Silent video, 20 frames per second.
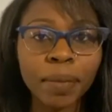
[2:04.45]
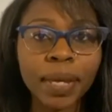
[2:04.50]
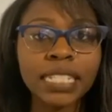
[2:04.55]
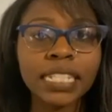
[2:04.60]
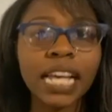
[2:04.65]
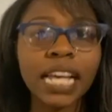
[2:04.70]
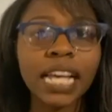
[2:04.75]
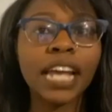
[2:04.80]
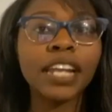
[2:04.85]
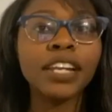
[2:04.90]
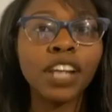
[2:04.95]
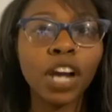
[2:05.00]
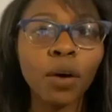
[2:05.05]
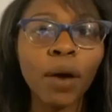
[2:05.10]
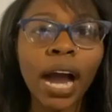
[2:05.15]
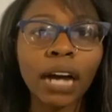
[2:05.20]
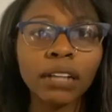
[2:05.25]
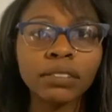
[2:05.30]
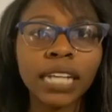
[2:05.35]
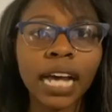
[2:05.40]
Because I know
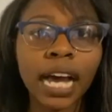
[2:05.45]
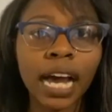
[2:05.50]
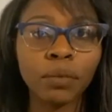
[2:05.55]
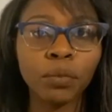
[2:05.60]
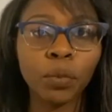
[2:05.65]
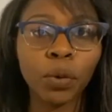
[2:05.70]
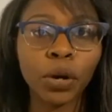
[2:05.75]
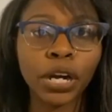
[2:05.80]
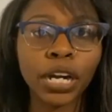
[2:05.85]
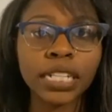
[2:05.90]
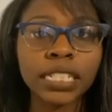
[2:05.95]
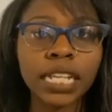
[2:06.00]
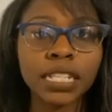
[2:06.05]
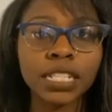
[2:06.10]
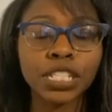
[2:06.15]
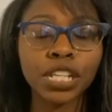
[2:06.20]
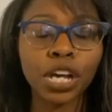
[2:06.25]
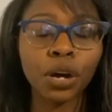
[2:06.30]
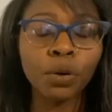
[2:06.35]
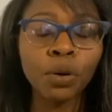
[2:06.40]
how time works. And
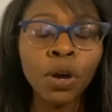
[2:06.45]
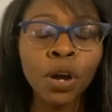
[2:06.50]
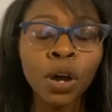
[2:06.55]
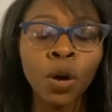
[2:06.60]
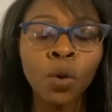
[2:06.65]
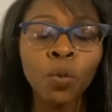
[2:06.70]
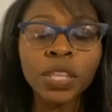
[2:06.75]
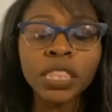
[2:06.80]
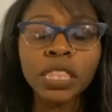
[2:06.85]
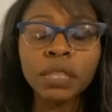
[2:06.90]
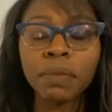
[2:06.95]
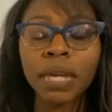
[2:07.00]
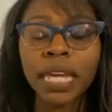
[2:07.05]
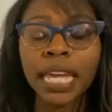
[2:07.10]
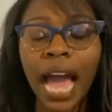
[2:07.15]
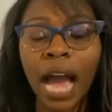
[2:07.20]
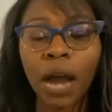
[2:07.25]
so with me,